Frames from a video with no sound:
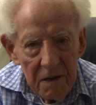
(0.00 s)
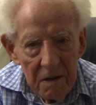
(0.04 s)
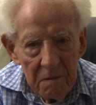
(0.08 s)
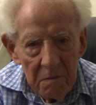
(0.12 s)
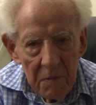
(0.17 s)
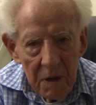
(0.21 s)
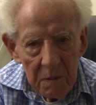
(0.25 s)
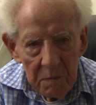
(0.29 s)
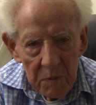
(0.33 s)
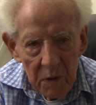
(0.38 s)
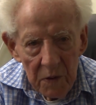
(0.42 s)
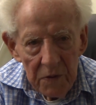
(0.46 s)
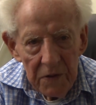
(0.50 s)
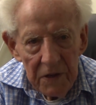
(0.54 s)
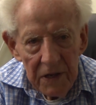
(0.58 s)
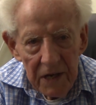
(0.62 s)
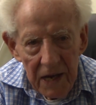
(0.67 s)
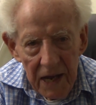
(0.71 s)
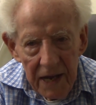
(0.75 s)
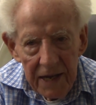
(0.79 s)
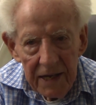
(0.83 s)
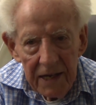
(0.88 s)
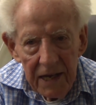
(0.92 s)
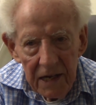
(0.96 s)
my brother and
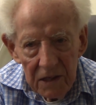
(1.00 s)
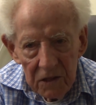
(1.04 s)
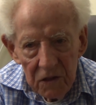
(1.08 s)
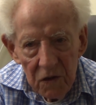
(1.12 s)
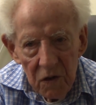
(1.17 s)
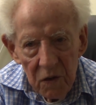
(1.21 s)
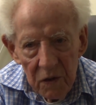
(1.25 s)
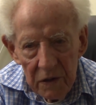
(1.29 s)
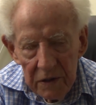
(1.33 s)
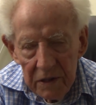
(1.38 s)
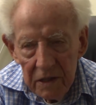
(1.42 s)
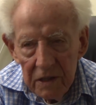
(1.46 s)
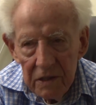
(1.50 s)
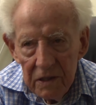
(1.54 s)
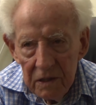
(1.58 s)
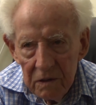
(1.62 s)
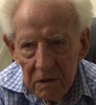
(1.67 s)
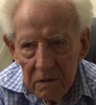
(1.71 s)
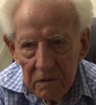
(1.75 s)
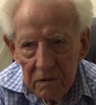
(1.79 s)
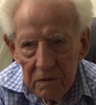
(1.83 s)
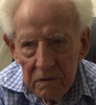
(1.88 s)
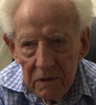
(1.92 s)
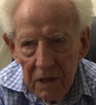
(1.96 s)
I got caught in
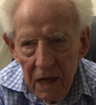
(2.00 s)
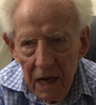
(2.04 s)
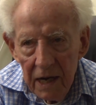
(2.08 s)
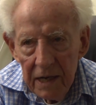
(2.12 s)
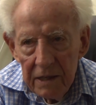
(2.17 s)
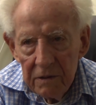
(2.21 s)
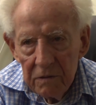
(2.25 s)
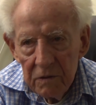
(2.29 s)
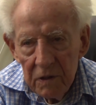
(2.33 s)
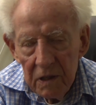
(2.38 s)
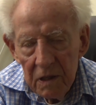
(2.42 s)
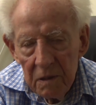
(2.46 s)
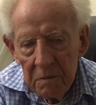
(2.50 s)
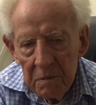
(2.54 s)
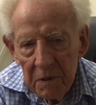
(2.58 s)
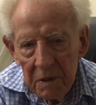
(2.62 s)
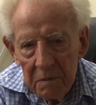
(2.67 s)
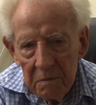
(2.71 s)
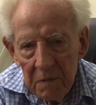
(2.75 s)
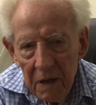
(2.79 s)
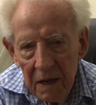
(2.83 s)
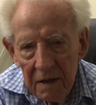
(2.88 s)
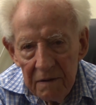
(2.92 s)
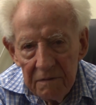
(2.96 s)
a tide rip,
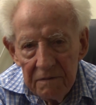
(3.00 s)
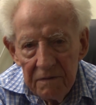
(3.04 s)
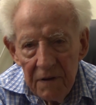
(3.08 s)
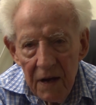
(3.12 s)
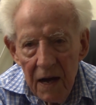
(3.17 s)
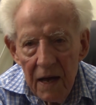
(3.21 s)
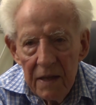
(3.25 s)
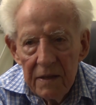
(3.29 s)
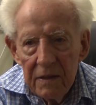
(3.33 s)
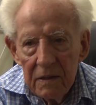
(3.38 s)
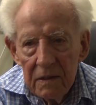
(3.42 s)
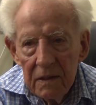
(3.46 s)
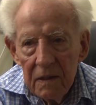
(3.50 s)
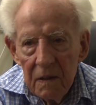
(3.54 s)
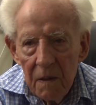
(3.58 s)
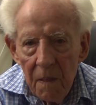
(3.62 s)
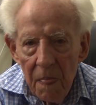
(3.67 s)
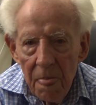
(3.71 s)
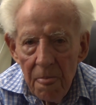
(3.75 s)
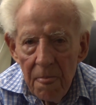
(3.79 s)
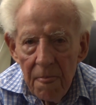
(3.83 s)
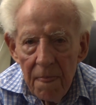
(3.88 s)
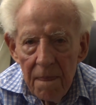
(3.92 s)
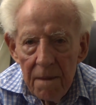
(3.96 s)
and my father
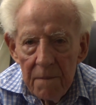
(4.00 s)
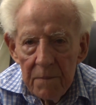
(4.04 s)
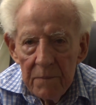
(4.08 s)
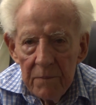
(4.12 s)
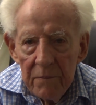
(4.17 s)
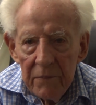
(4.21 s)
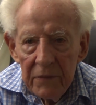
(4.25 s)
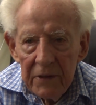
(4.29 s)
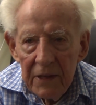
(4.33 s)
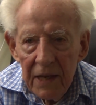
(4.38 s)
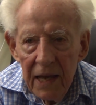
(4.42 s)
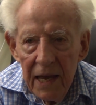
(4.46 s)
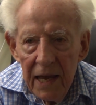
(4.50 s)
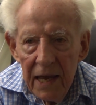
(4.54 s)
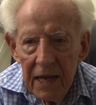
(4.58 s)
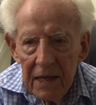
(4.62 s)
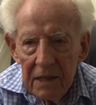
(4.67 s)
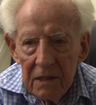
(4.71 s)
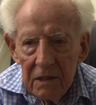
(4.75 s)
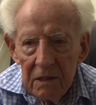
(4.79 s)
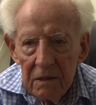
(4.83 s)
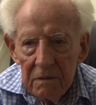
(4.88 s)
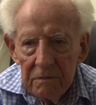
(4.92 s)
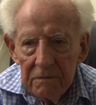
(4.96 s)

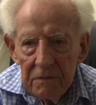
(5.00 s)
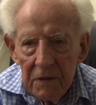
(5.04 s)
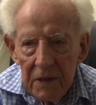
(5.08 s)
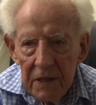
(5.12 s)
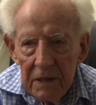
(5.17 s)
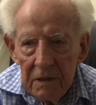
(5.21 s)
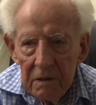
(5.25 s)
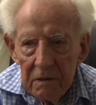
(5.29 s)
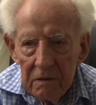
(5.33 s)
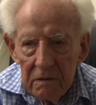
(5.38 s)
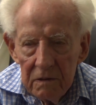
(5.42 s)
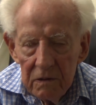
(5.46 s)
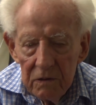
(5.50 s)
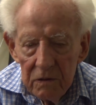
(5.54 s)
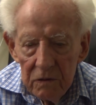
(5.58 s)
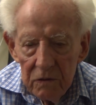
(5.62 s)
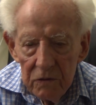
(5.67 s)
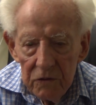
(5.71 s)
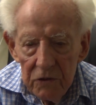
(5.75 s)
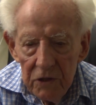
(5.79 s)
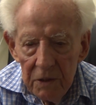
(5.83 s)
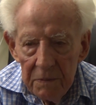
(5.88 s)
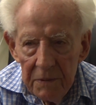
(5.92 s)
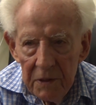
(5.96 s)
and a friend,
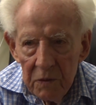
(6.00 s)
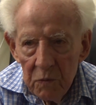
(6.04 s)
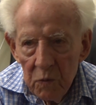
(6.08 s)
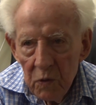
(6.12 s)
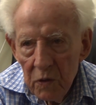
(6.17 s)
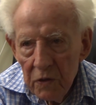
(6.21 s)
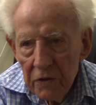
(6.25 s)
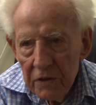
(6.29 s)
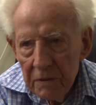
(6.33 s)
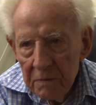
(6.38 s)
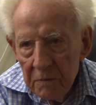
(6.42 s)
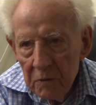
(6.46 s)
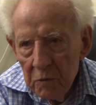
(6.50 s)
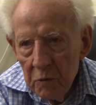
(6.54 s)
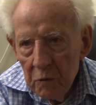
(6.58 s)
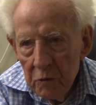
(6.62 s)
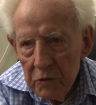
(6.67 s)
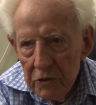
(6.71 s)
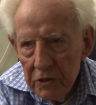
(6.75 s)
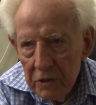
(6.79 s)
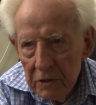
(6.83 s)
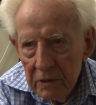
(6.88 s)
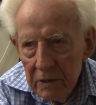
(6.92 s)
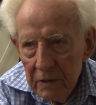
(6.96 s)
Jimmy Wortham, who
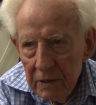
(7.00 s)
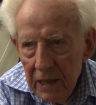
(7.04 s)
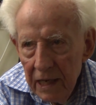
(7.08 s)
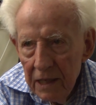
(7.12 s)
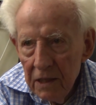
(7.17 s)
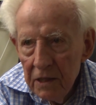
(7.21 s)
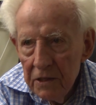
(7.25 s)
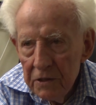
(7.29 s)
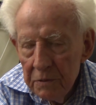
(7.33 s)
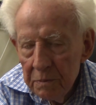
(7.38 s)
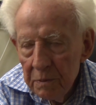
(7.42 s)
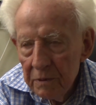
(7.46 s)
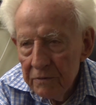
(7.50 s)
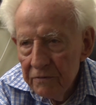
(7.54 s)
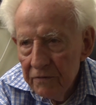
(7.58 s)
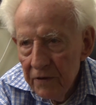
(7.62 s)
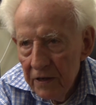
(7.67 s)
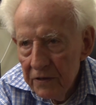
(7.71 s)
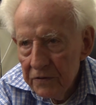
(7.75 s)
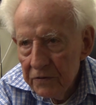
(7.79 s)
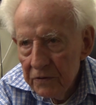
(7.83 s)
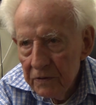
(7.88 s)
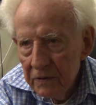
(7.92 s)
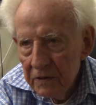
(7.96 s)
was an English
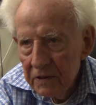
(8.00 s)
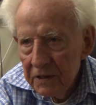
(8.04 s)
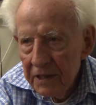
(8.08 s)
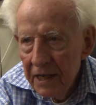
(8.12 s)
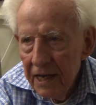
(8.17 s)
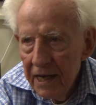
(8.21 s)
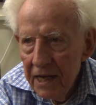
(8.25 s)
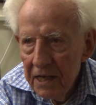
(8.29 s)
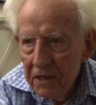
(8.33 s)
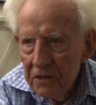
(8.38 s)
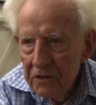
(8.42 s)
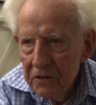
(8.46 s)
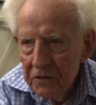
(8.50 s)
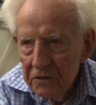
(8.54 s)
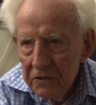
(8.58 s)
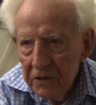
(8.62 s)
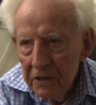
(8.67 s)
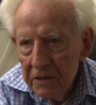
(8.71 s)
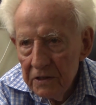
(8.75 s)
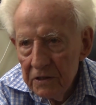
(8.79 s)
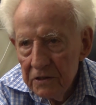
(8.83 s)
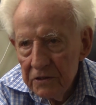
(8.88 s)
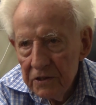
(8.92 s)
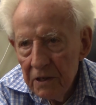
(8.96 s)
professor at Kansas
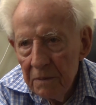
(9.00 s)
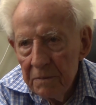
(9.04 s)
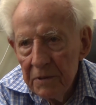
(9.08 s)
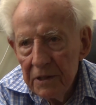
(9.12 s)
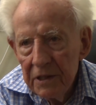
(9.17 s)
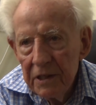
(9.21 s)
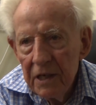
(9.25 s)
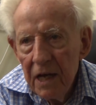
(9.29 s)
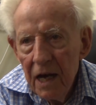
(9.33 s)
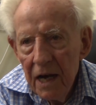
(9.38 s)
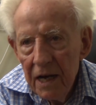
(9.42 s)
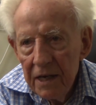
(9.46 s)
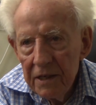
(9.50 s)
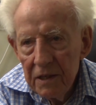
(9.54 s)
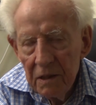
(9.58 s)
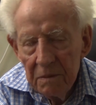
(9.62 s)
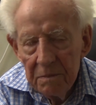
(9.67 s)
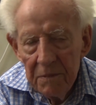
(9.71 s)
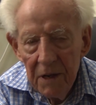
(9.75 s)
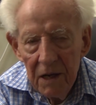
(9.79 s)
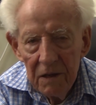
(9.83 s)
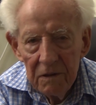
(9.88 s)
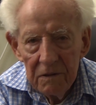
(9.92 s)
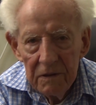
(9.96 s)
and a summit guide on
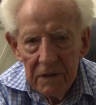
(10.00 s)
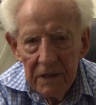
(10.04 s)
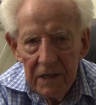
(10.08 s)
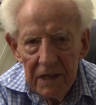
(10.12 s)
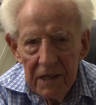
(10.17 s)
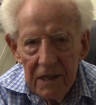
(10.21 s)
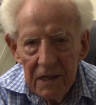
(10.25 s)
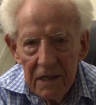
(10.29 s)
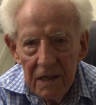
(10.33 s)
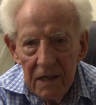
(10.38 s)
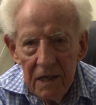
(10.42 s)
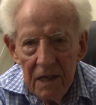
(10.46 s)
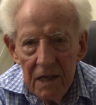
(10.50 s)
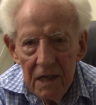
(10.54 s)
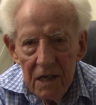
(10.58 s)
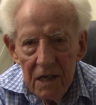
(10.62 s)
Mount Rainier,